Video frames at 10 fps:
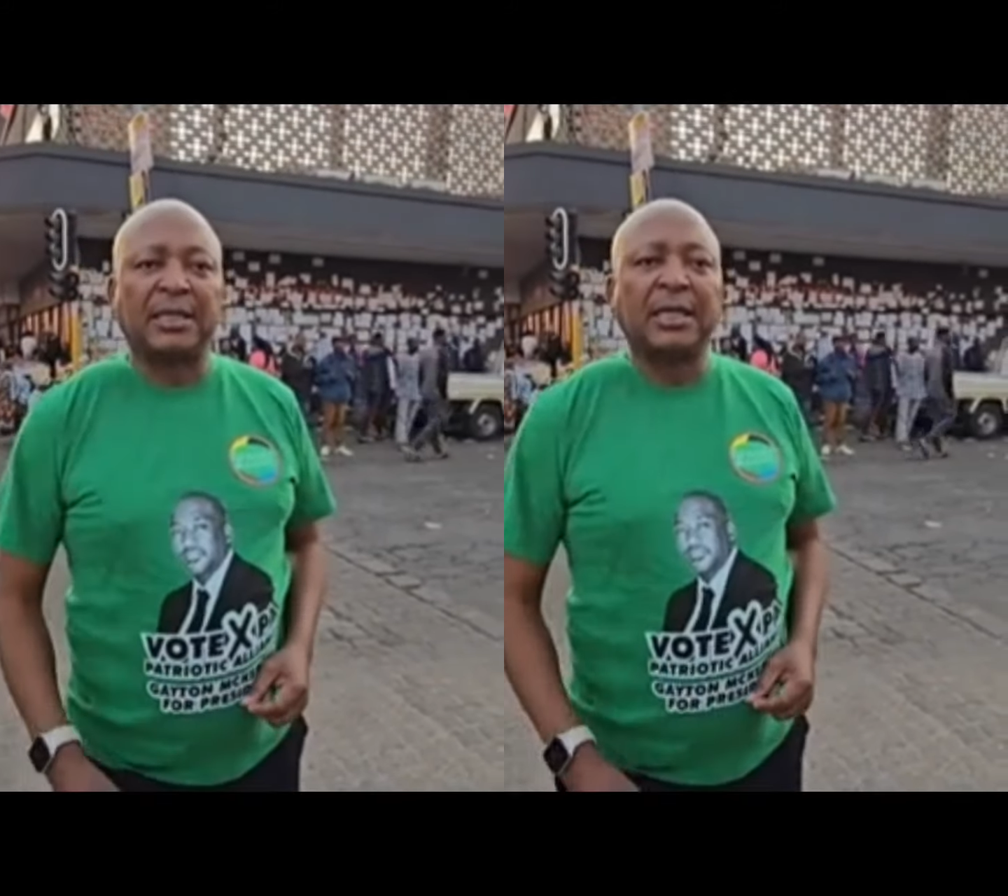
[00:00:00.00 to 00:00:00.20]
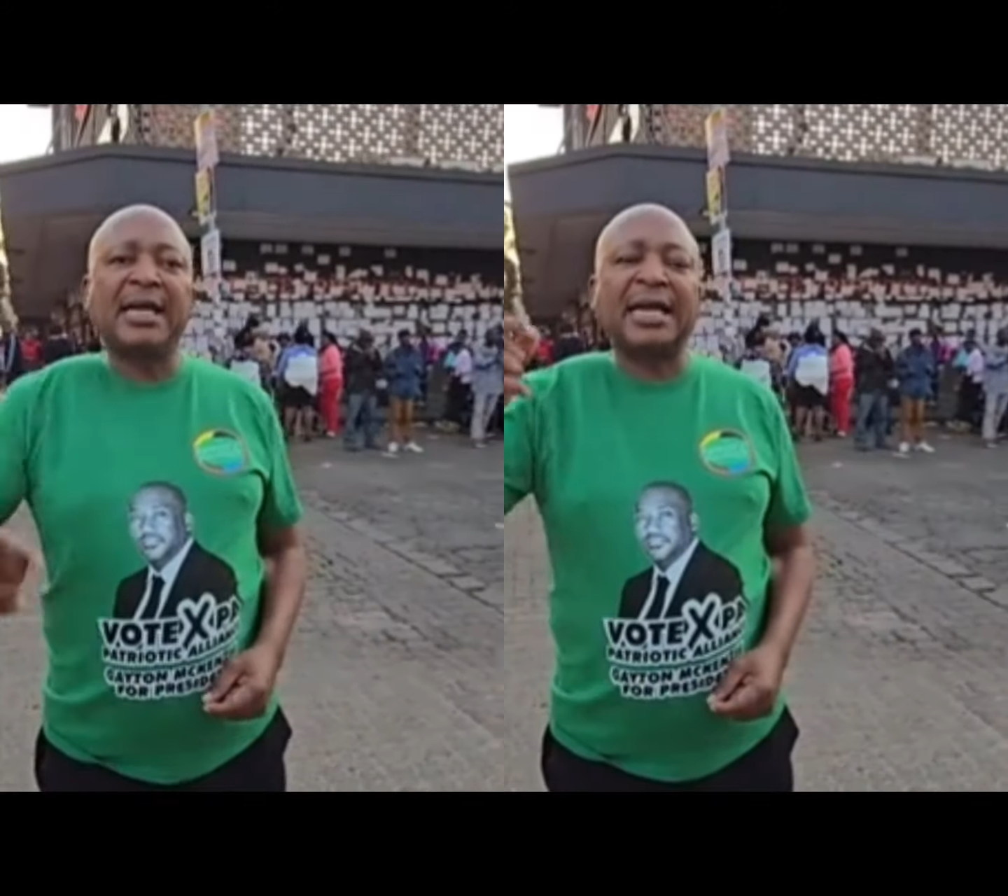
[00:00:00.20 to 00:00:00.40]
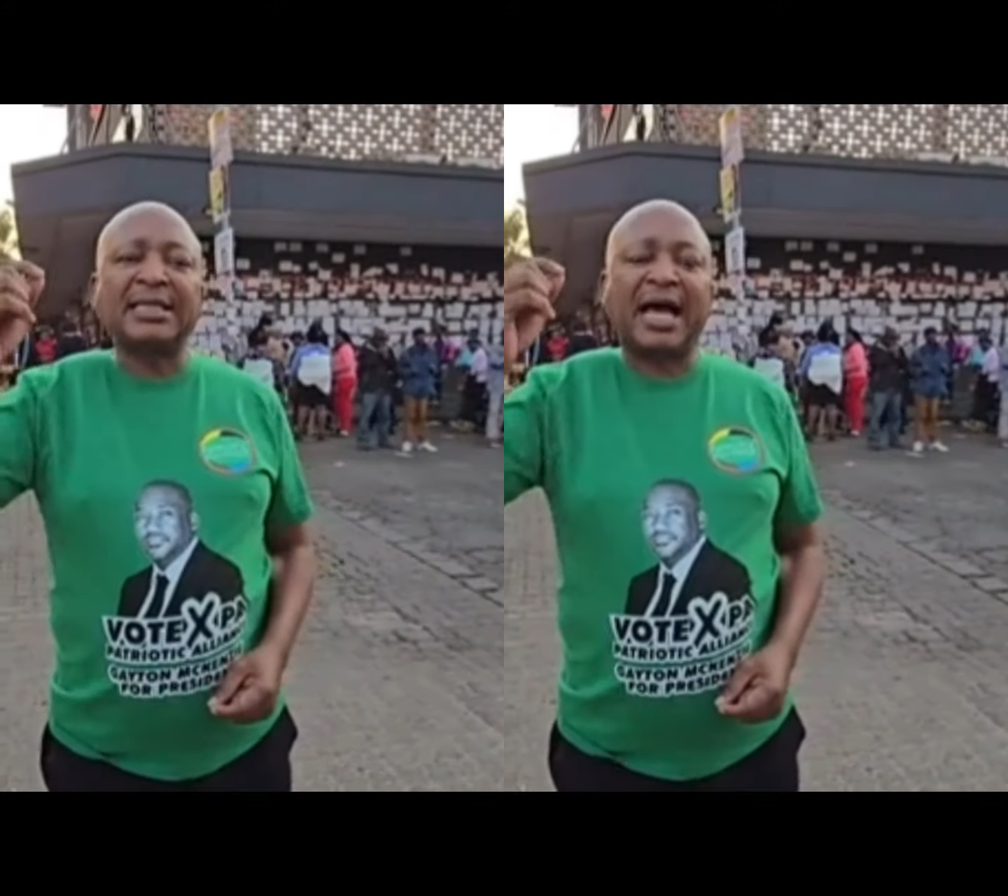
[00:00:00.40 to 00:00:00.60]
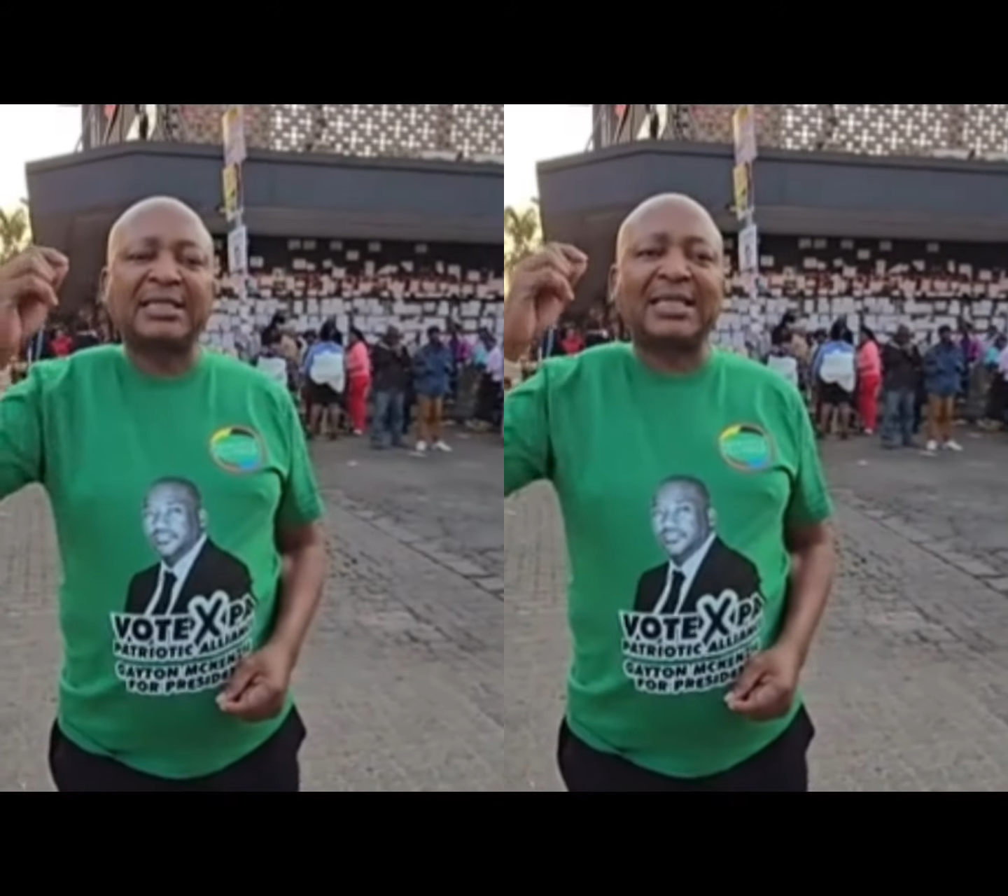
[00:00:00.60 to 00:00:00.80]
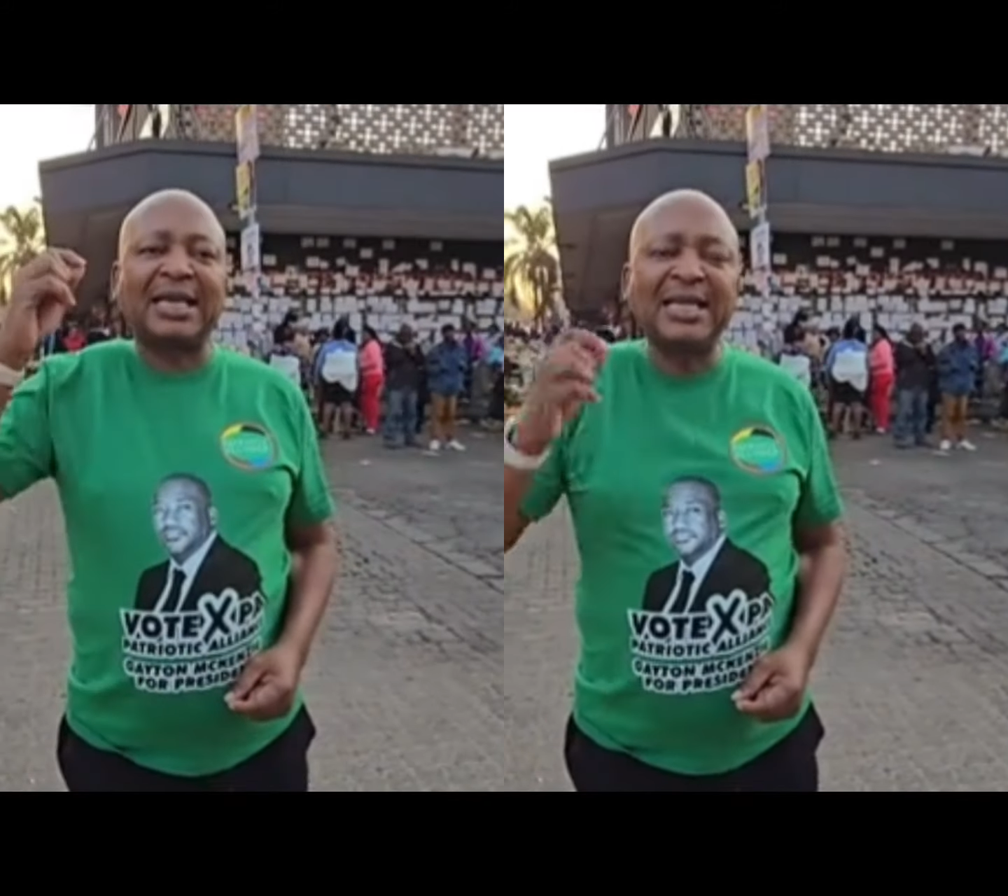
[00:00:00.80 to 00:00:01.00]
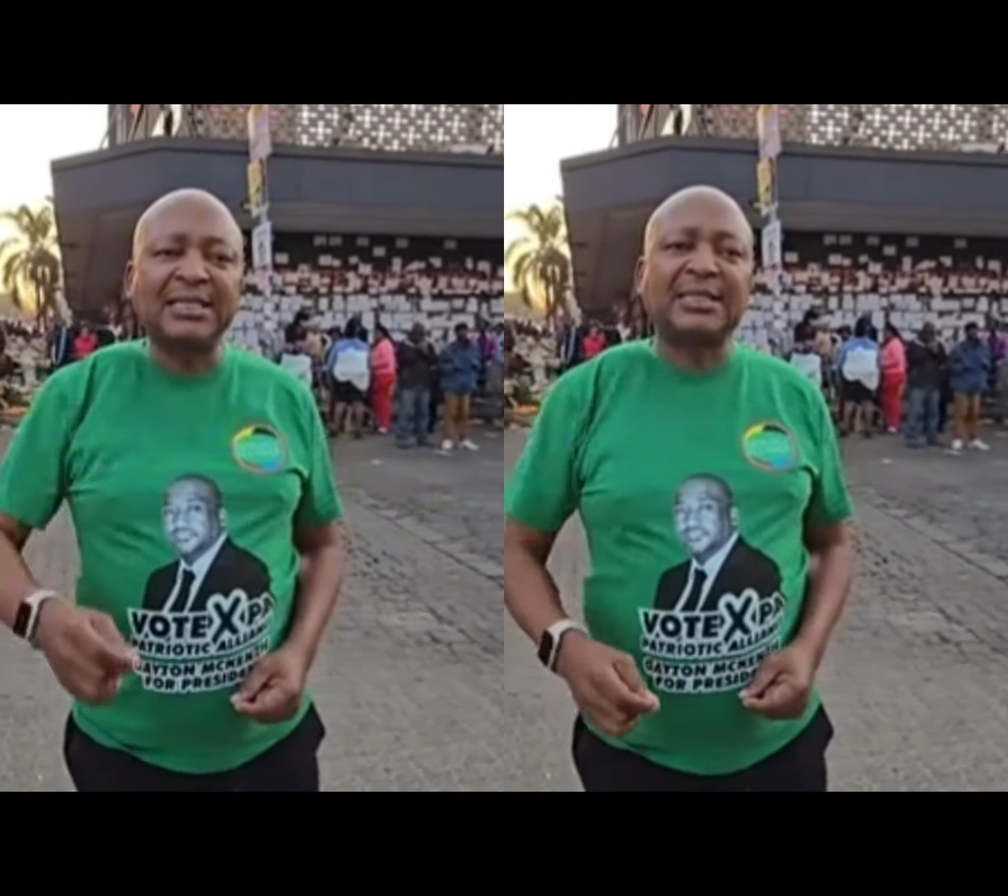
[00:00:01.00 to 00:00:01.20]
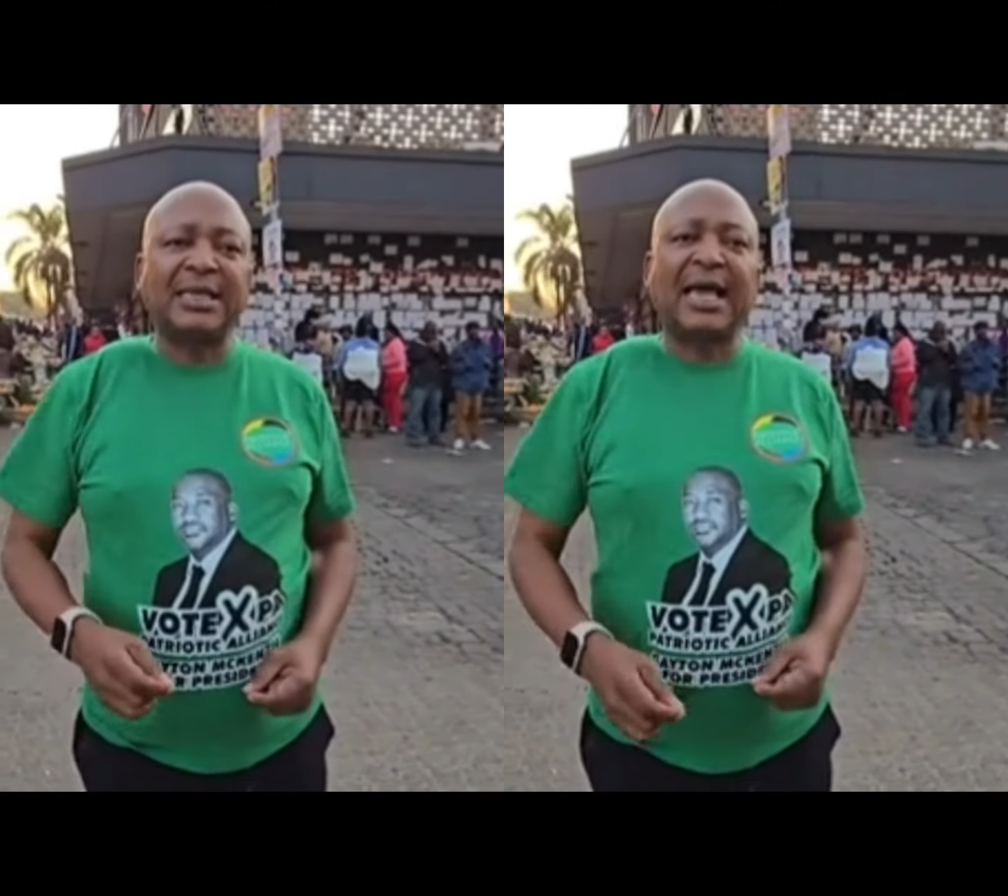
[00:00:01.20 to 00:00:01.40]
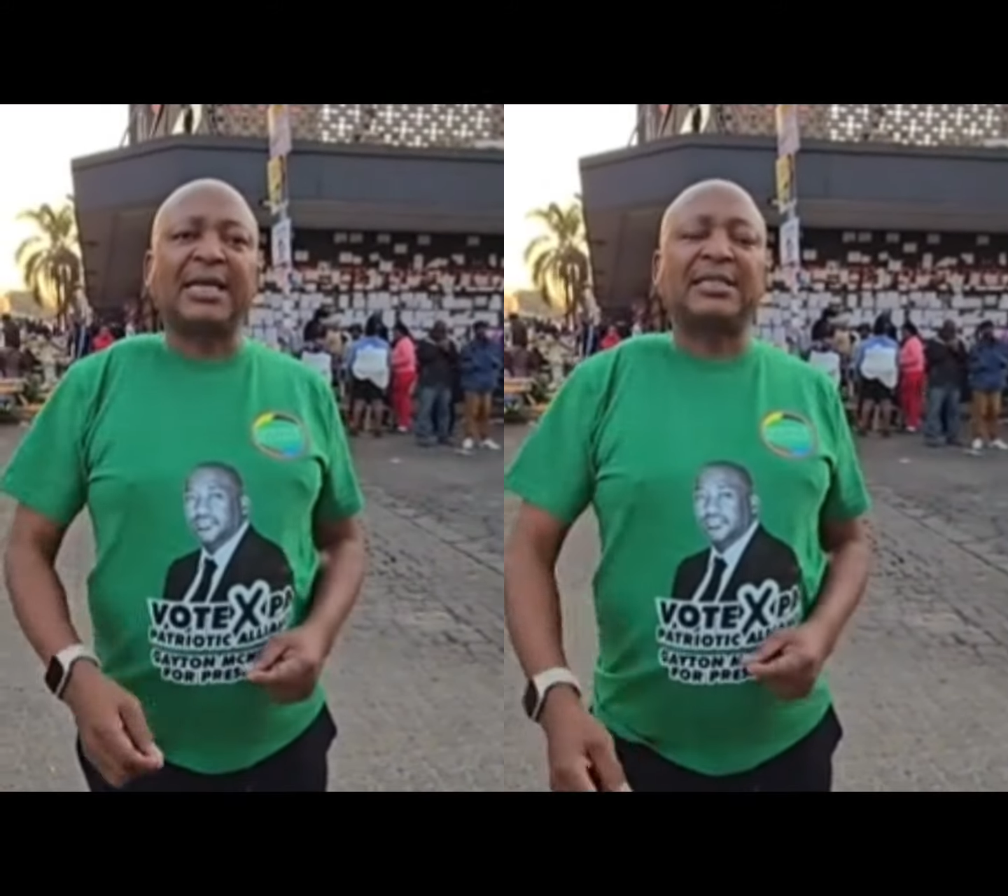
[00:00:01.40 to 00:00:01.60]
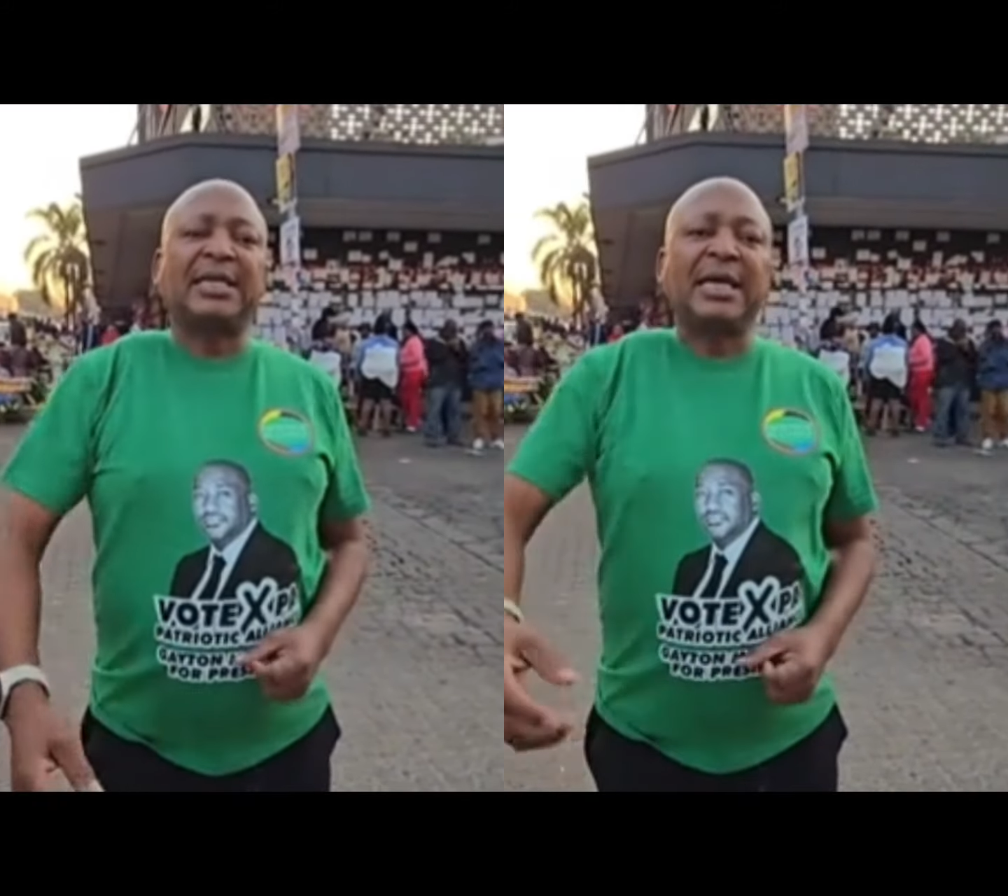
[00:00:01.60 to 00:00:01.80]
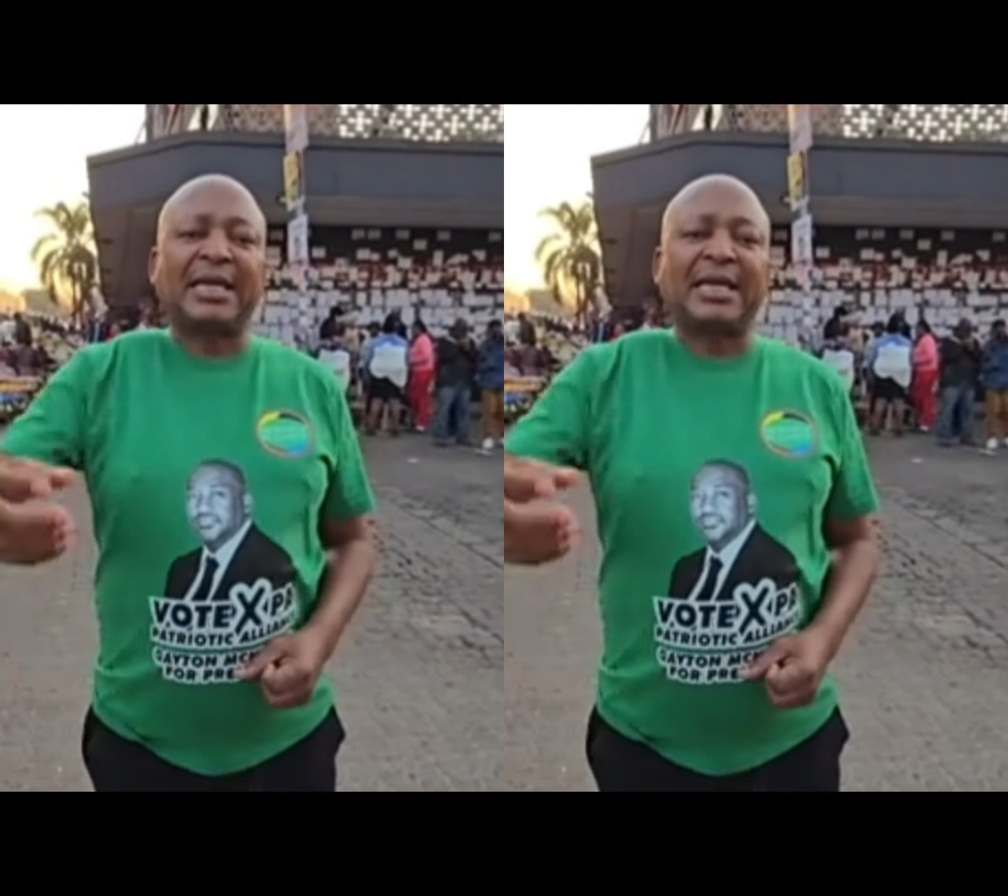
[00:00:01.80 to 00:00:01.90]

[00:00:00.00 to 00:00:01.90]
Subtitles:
Let us cleanse and